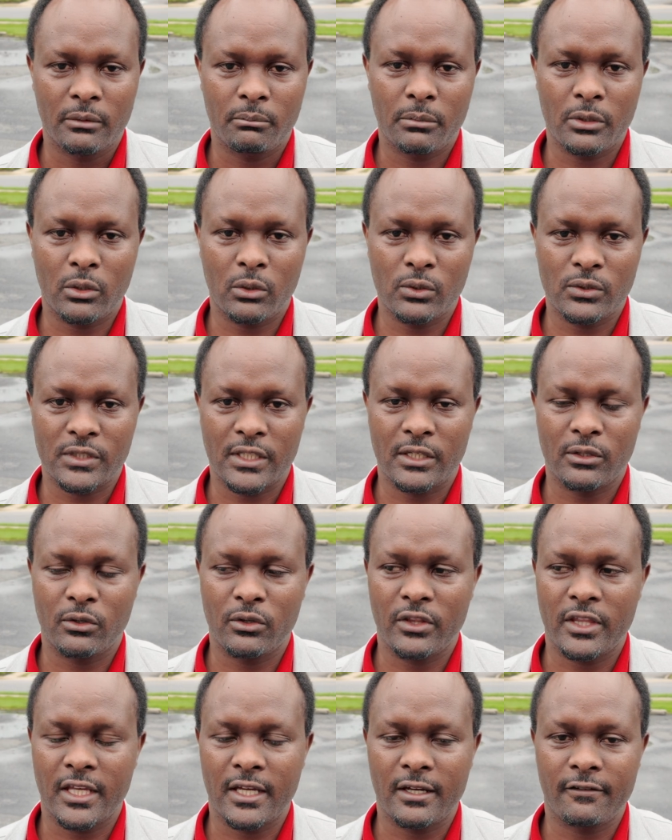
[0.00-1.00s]
because I know
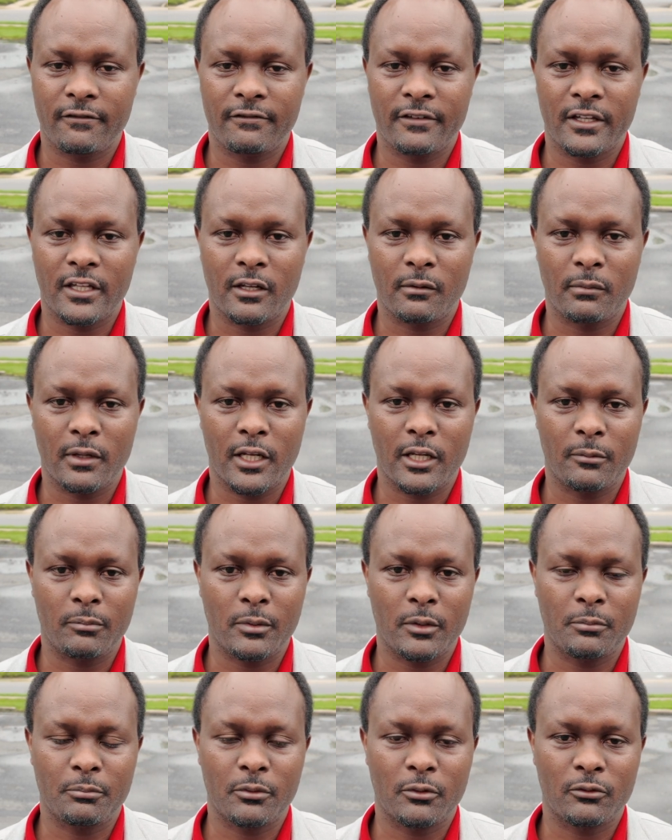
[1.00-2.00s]
there are very many
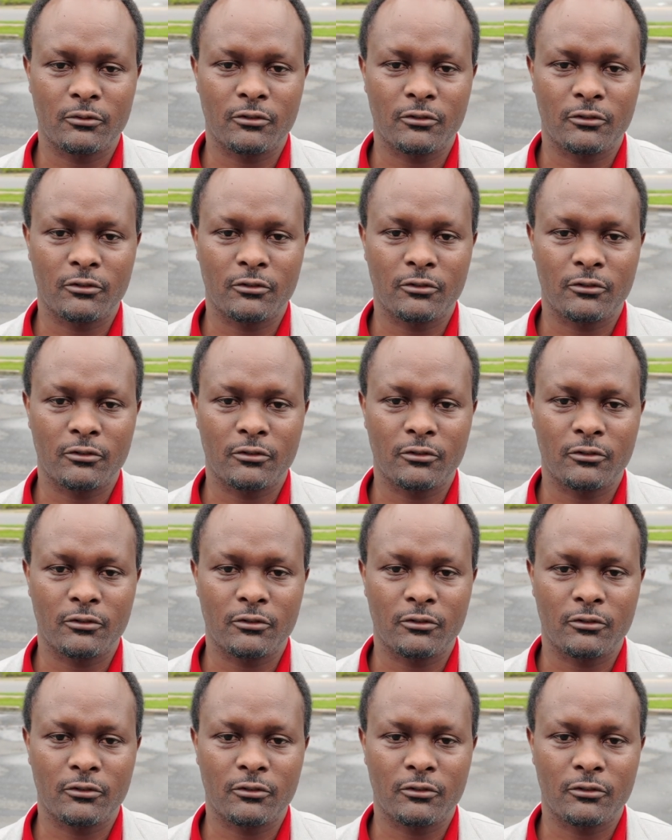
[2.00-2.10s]
people